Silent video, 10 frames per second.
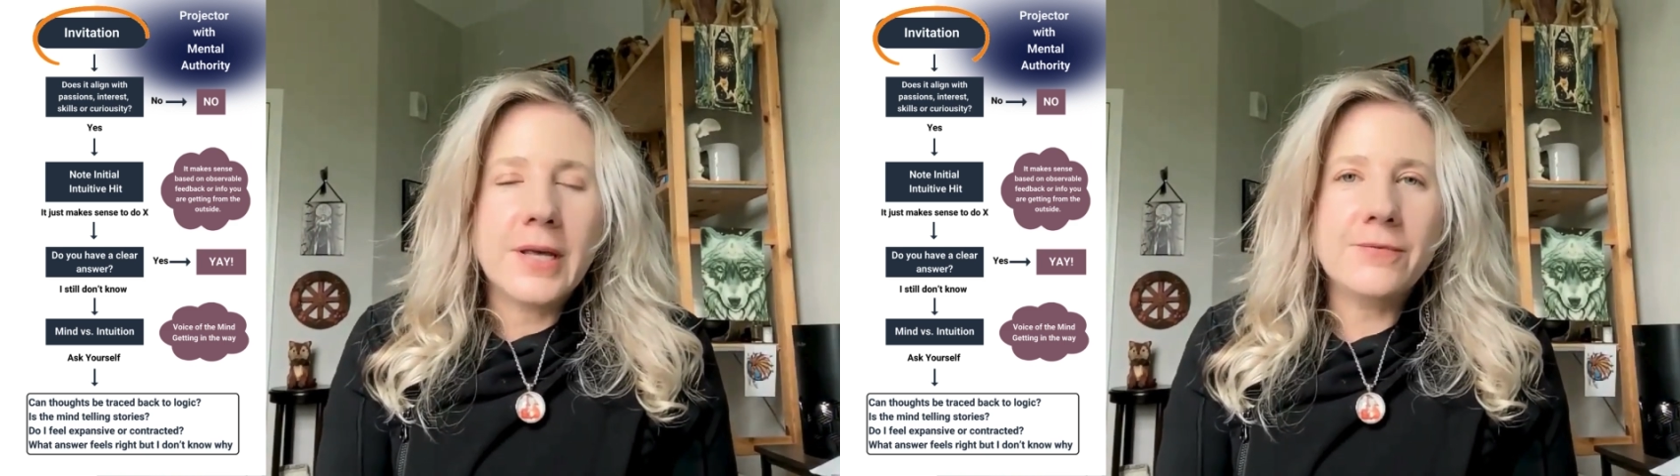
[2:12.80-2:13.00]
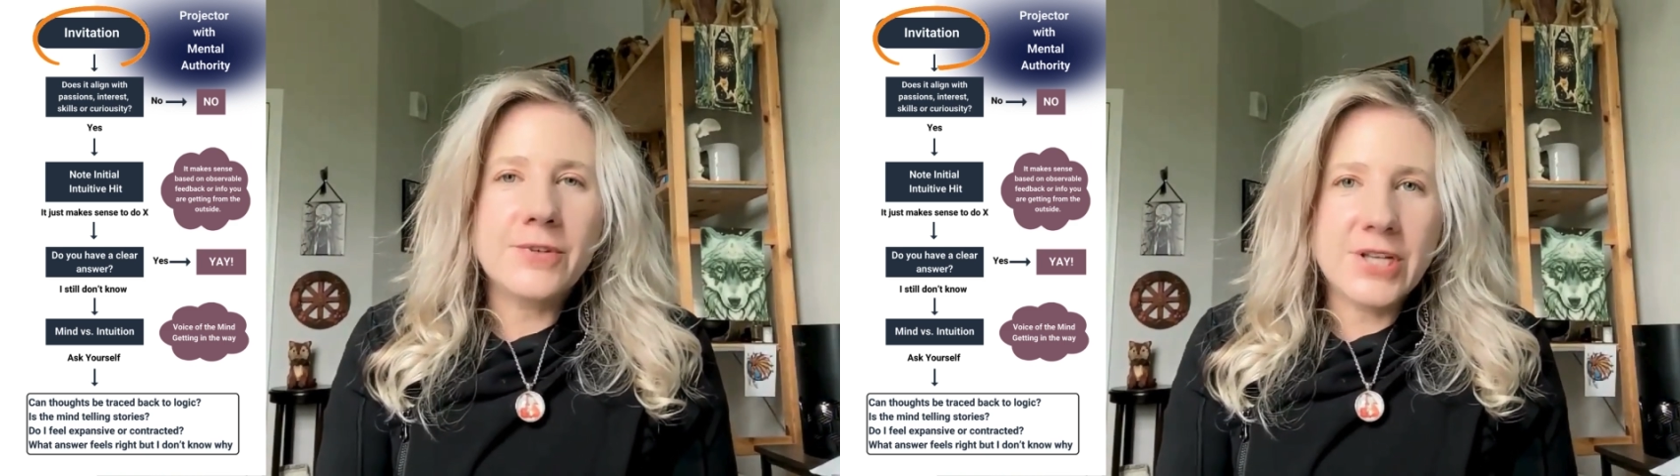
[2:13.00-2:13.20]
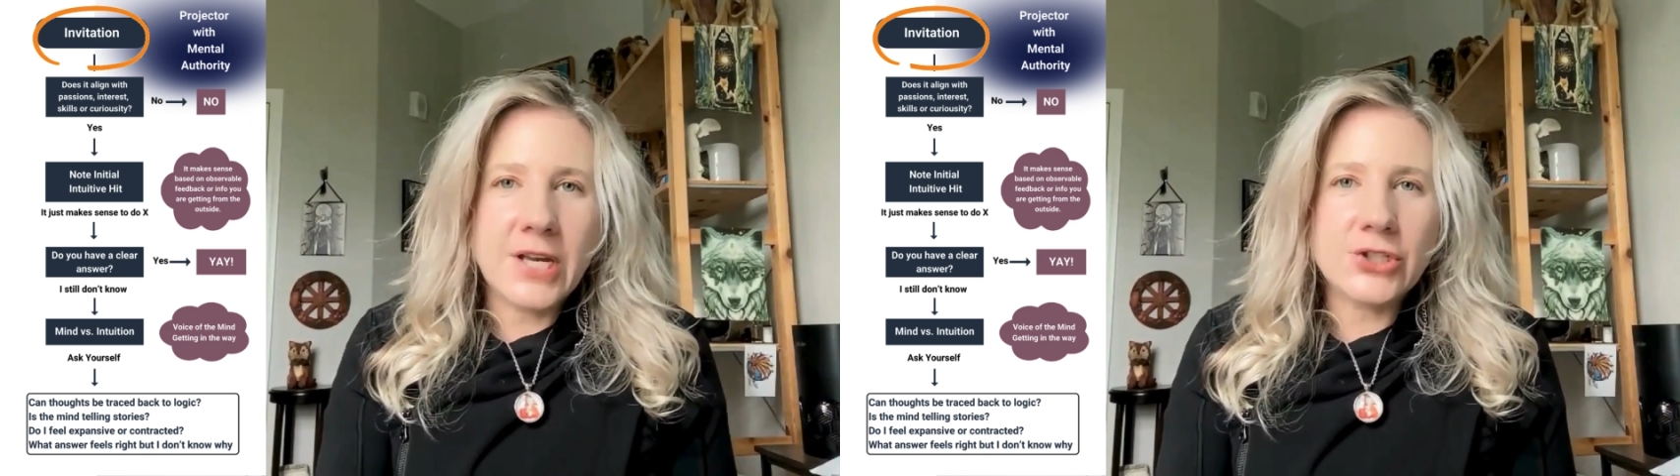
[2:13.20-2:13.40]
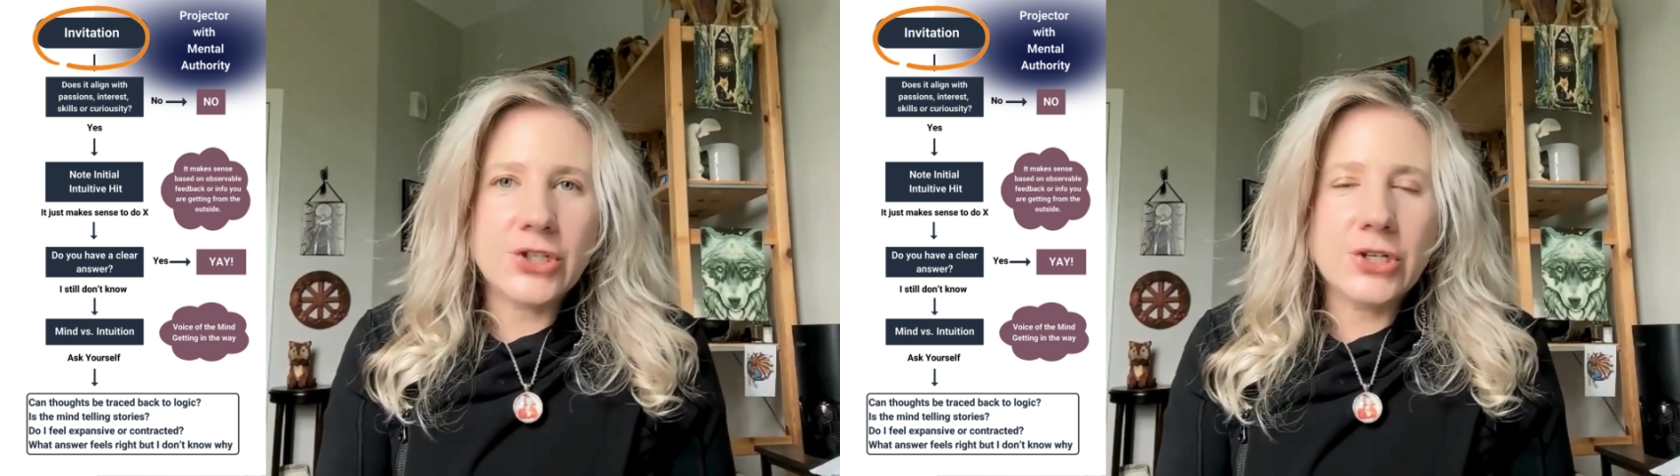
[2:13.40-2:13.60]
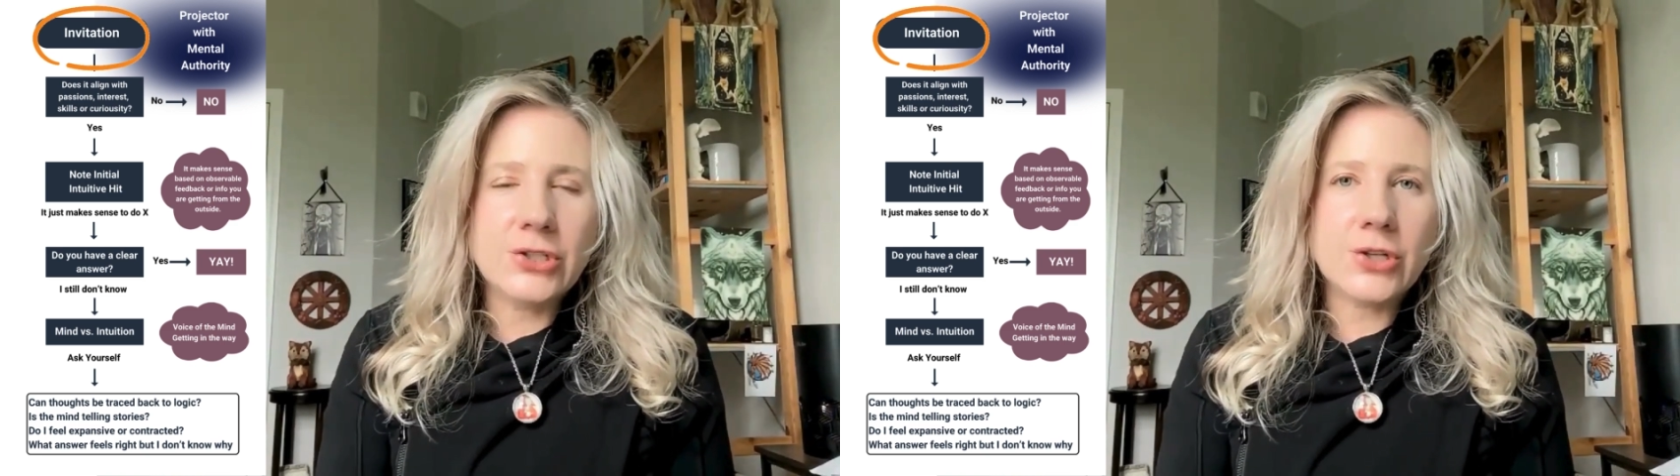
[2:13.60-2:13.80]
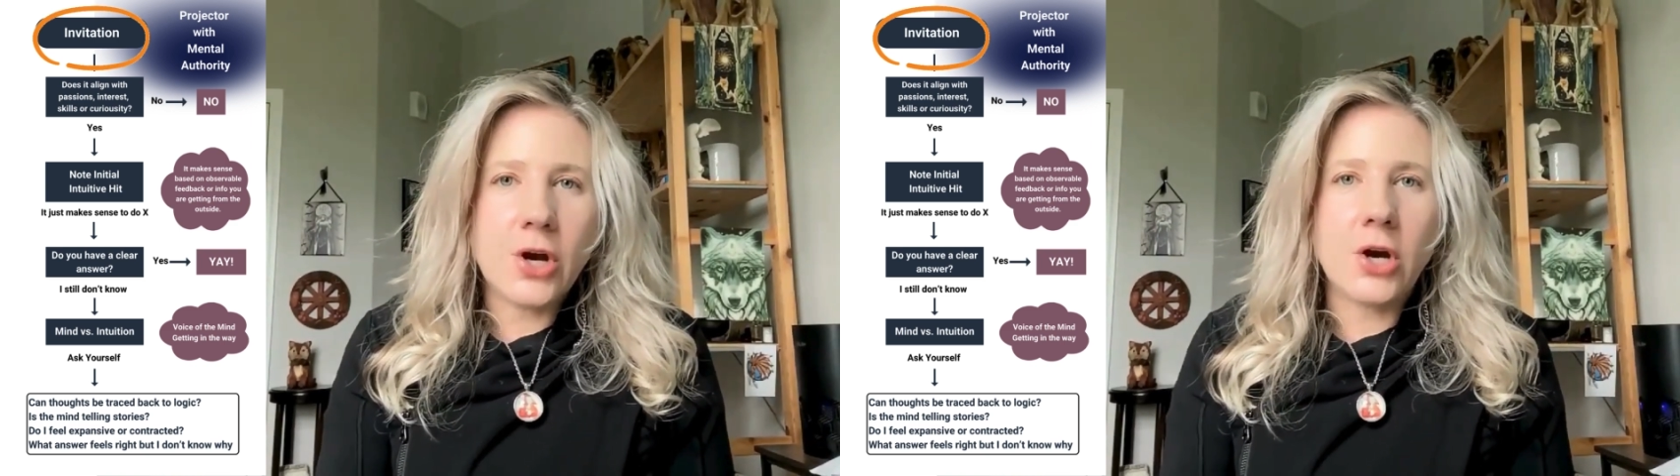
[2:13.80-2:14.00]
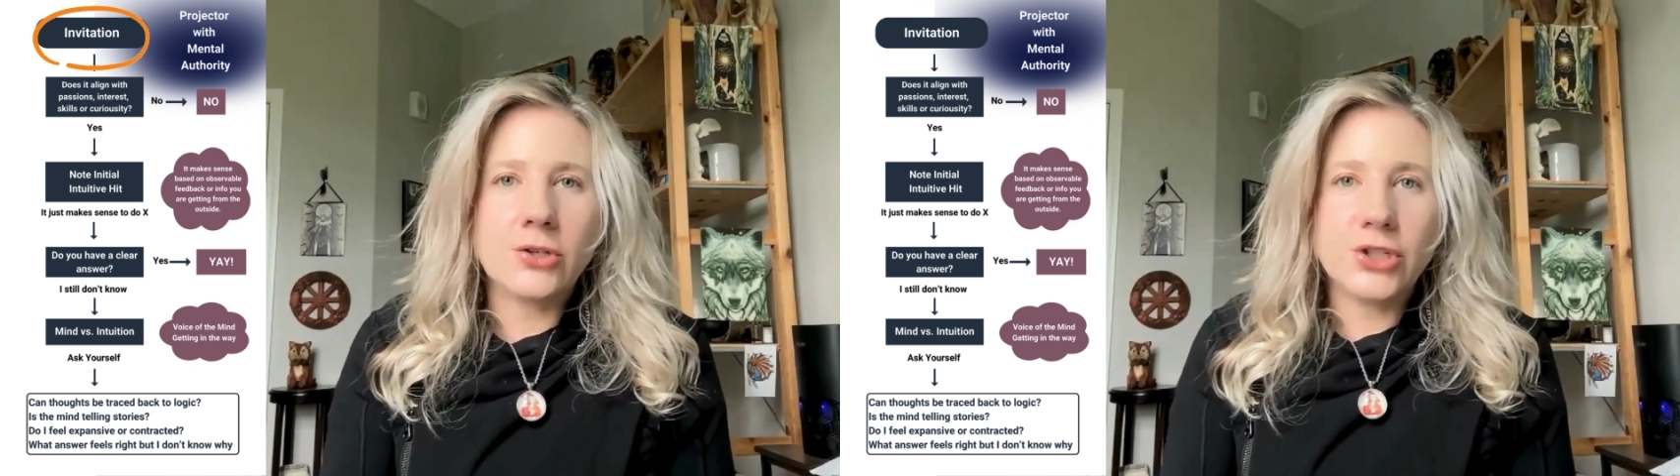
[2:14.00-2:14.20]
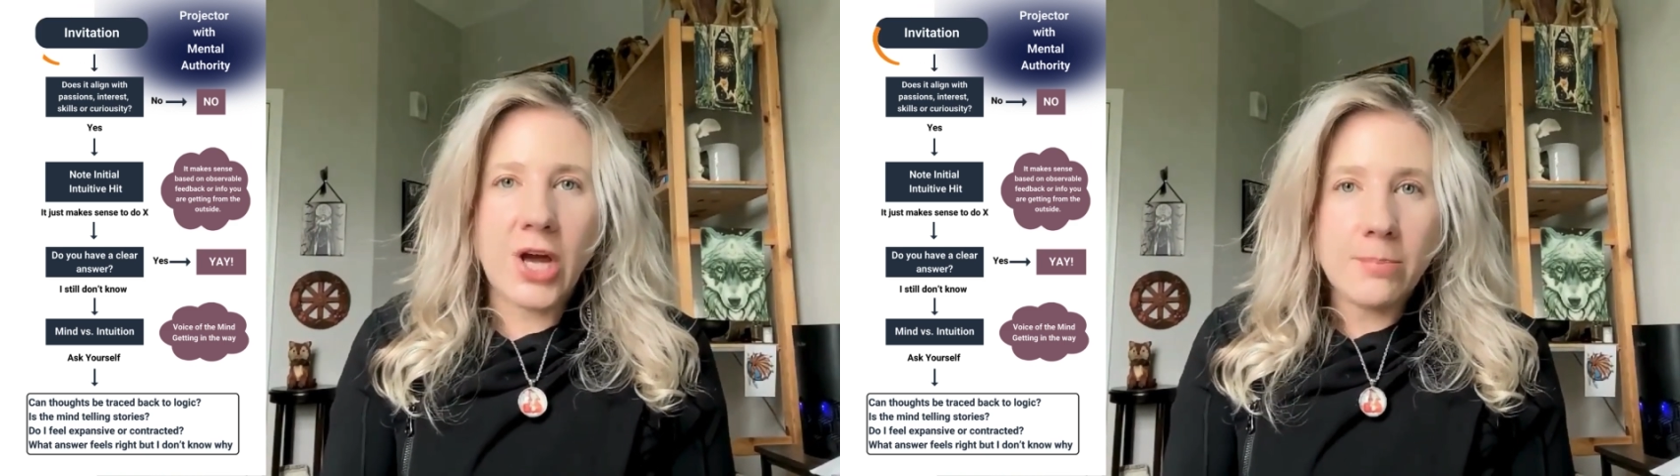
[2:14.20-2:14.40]
invitations
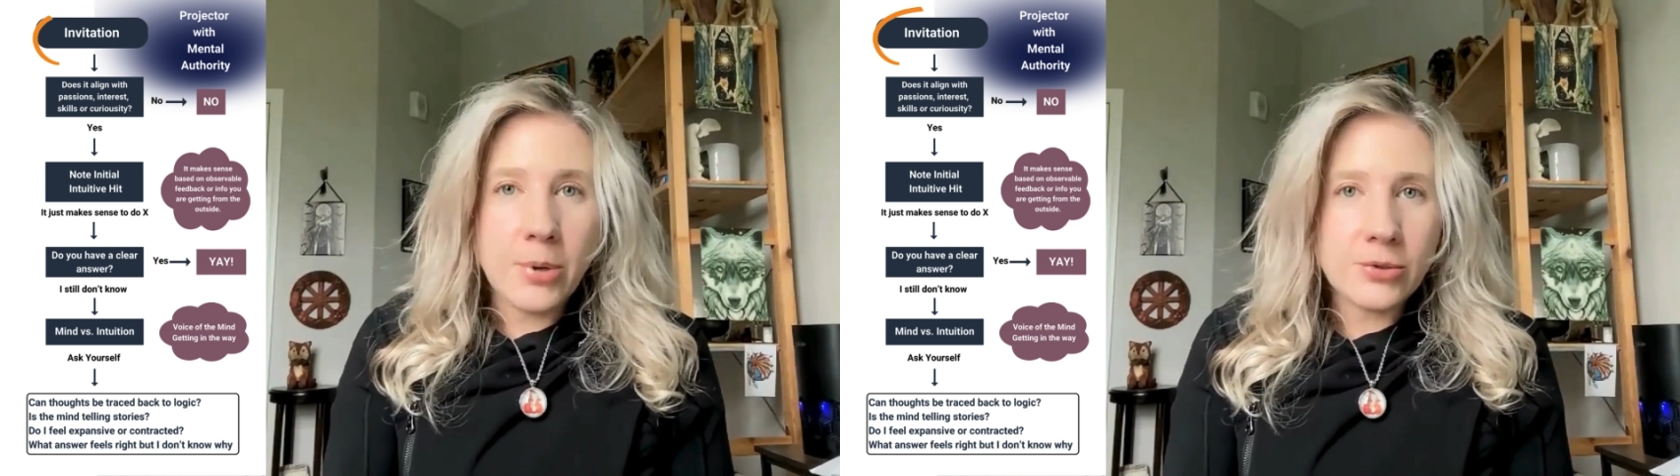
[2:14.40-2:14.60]
are job